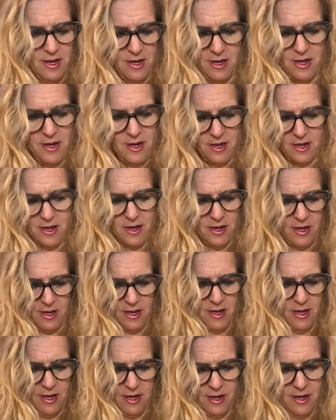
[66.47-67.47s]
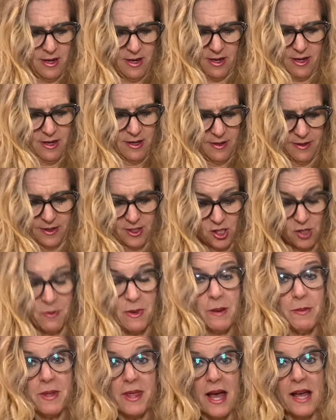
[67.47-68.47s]

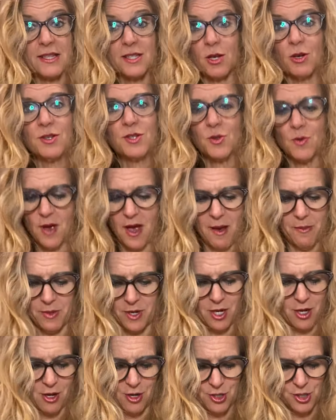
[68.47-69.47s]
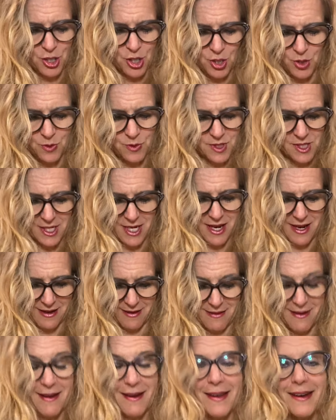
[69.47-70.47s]
Maybe that's also happening on Tuesday.
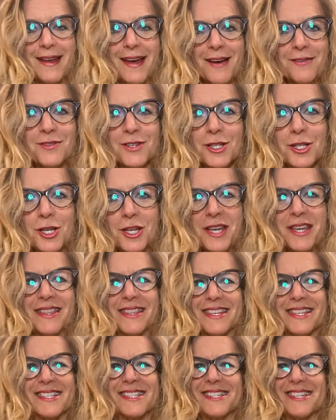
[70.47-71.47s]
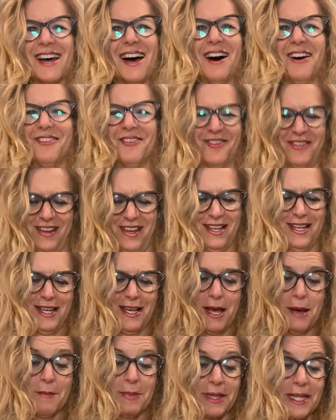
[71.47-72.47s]
I'm going to have to look at this stuff.
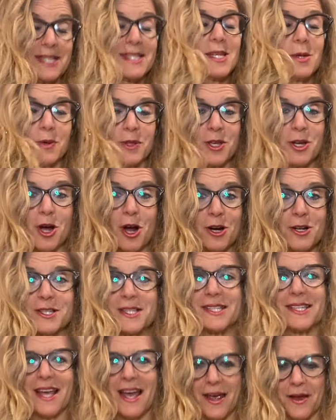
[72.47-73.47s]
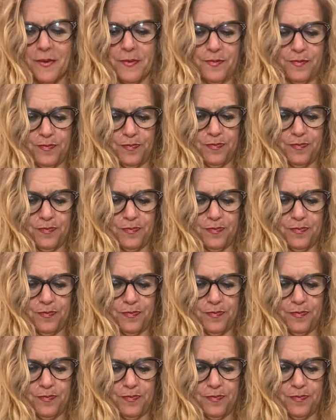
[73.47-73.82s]
But let's see what the cards say.